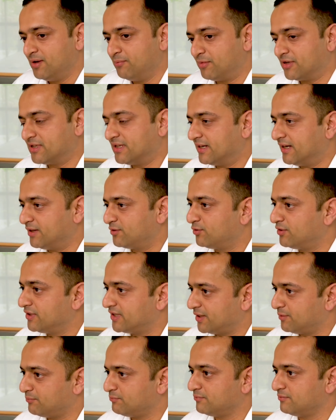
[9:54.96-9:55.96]
but then i told
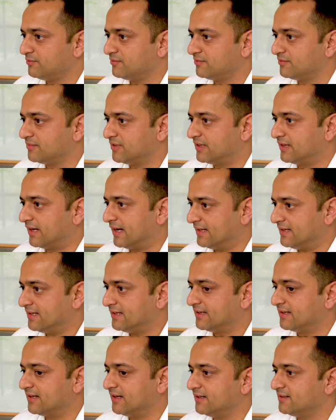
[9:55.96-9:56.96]
them that i
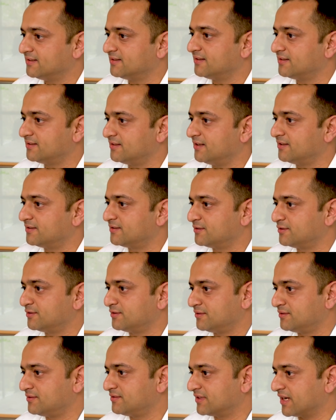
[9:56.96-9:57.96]
think guys it, it's
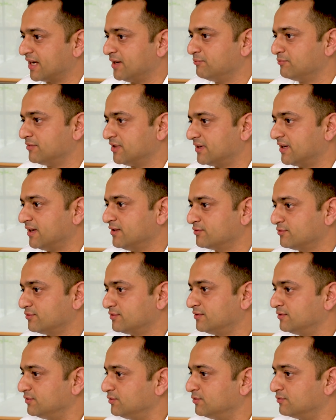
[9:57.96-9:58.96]
time that i should
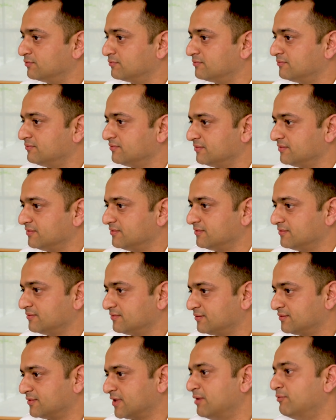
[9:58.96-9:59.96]

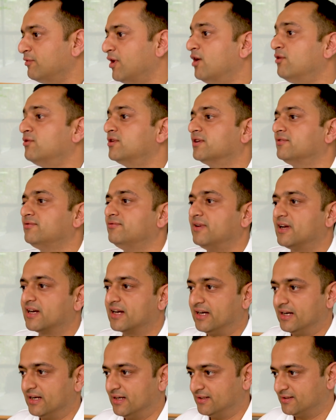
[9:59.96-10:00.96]
come out of
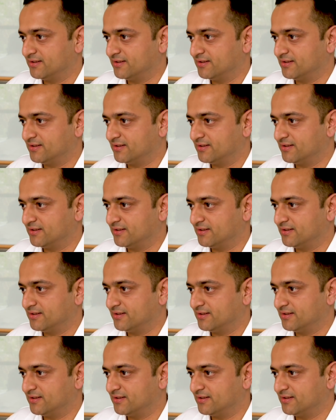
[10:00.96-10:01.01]
market